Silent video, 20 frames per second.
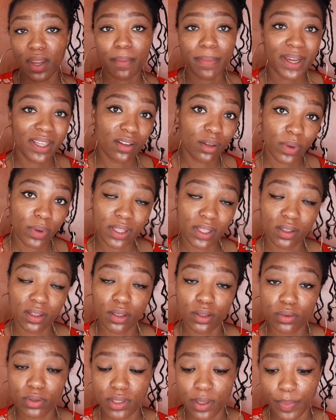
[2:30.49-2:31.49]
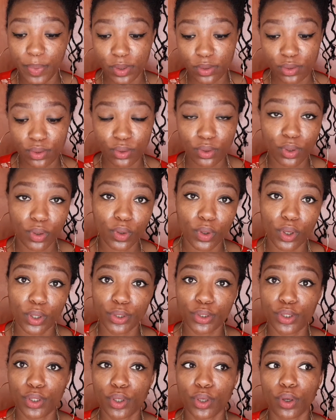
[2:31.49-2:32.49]
By the way, the glue is supposed to go
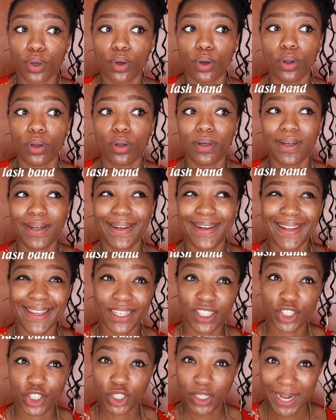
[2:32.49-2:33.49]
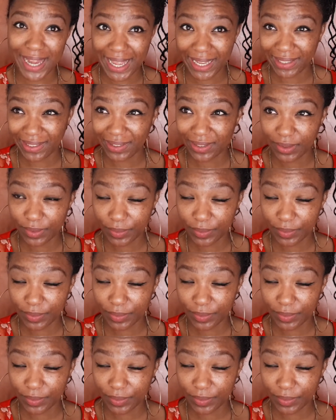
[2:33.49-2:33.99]
on your lash line.